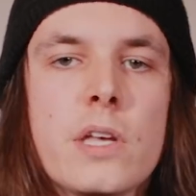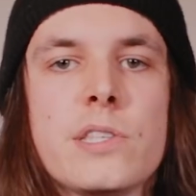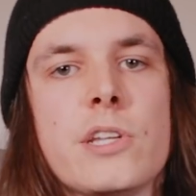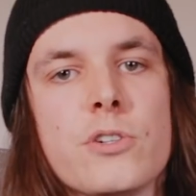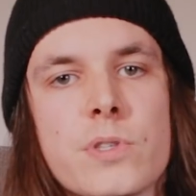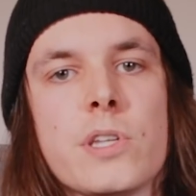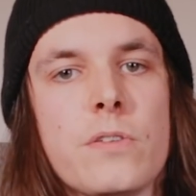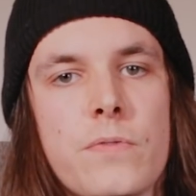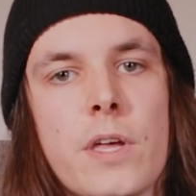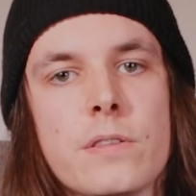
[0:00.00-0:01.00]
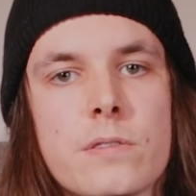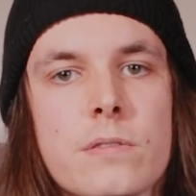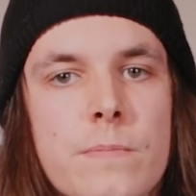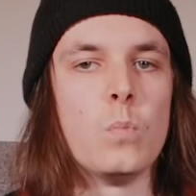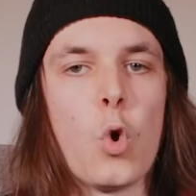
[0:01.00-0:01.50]
is an interesting
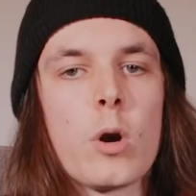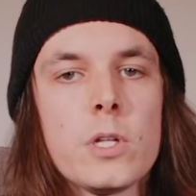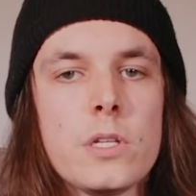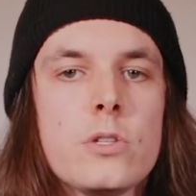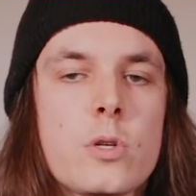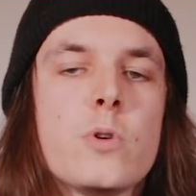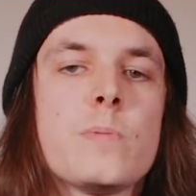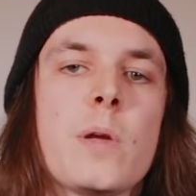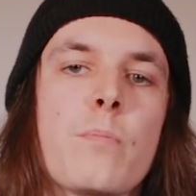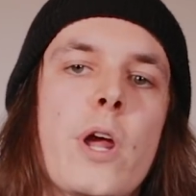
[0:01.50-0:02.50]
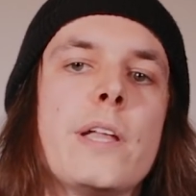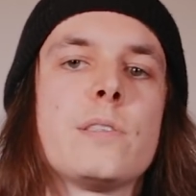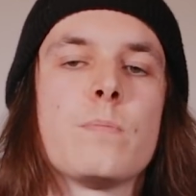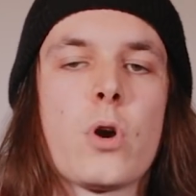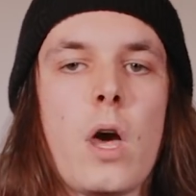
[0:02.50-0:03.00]
defense. Normally, YouTubers make brands
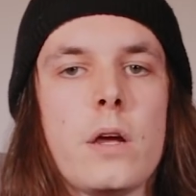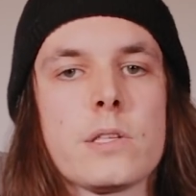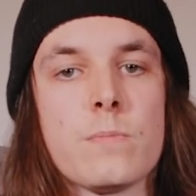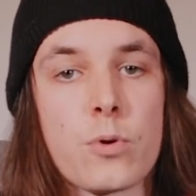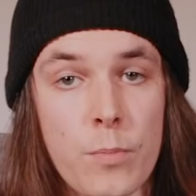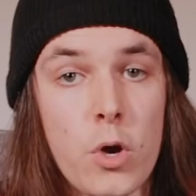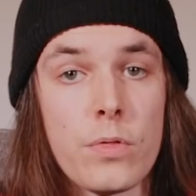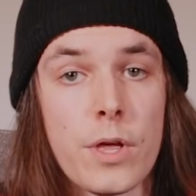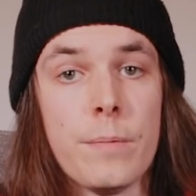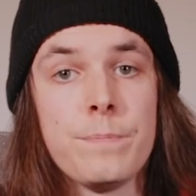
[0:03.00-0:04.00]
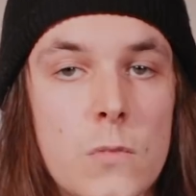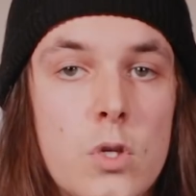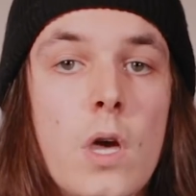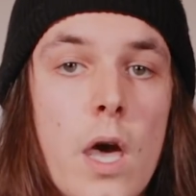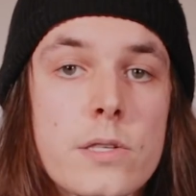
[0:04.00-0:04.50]
and products and promote them.
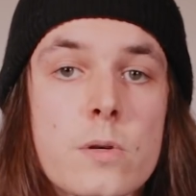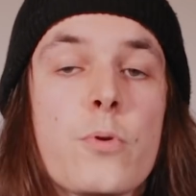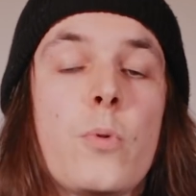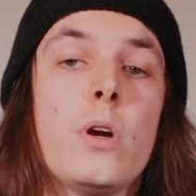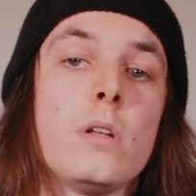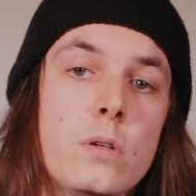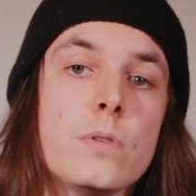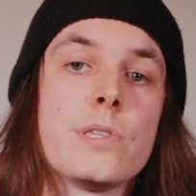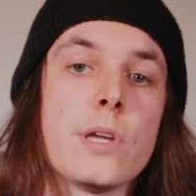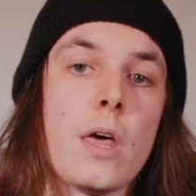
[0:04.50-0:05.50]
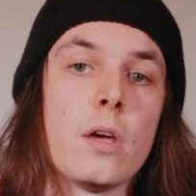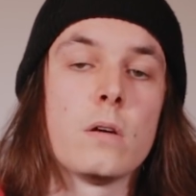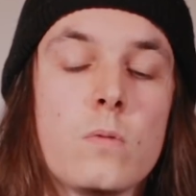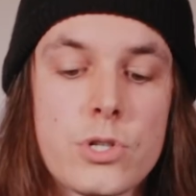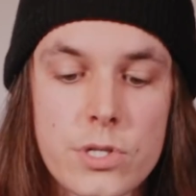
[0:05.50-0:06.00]
You guys are promoting lewds together,
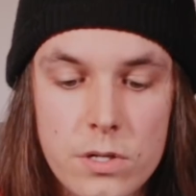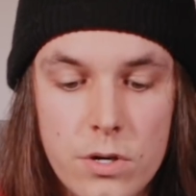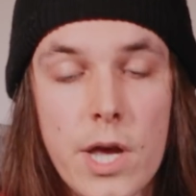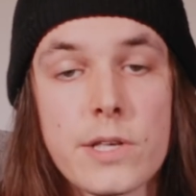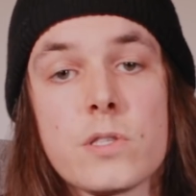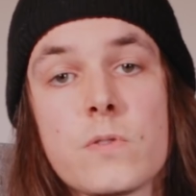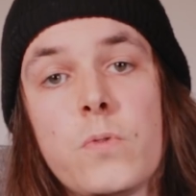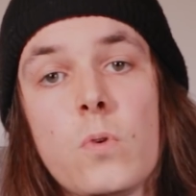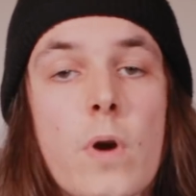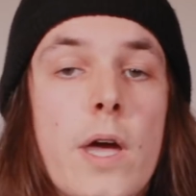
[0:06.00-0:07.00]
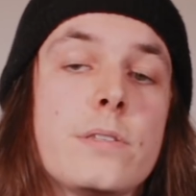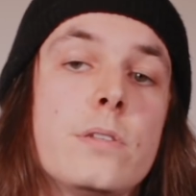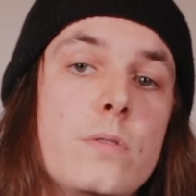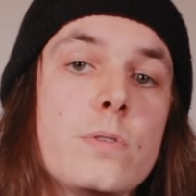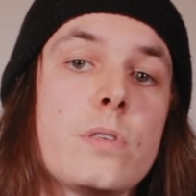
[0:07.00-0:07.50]
which is in your guys' full right to
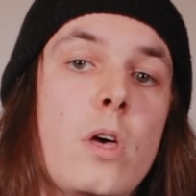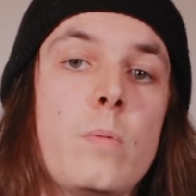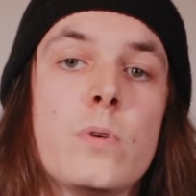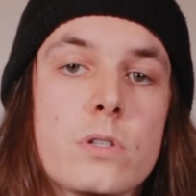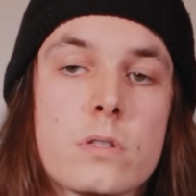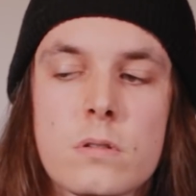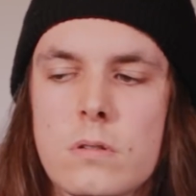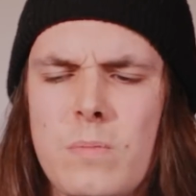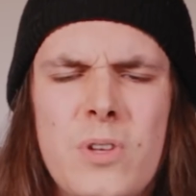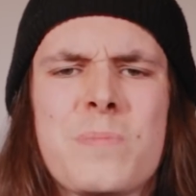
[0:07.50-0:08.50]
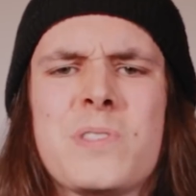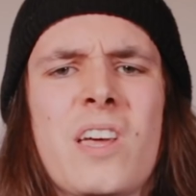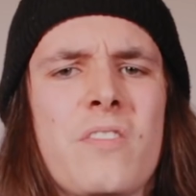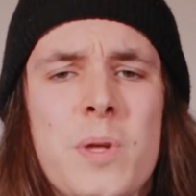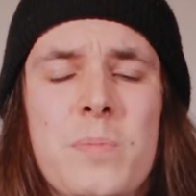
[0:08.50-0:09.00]
do so, but just don't be
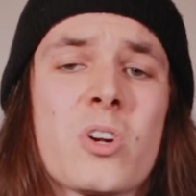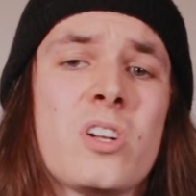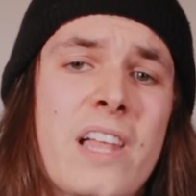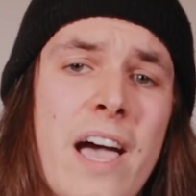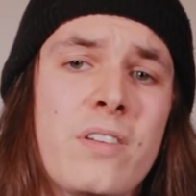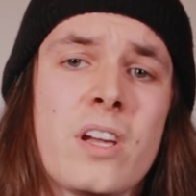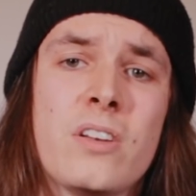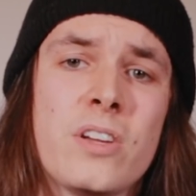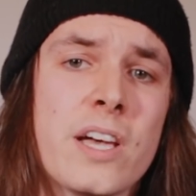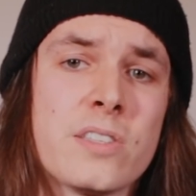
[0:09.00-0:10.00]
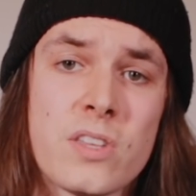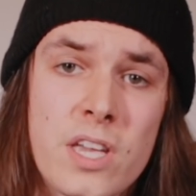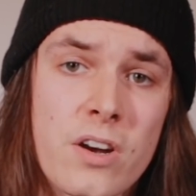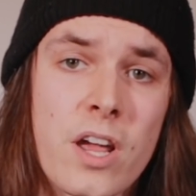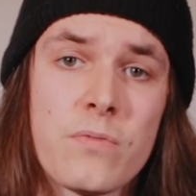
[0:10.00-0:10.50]
upset if people are clowning on you guys on the
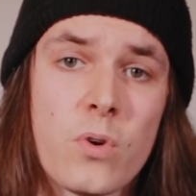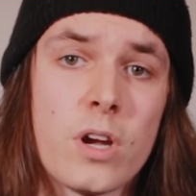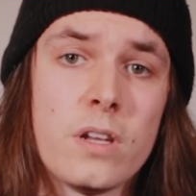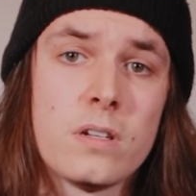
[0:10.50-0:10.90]
internet for it.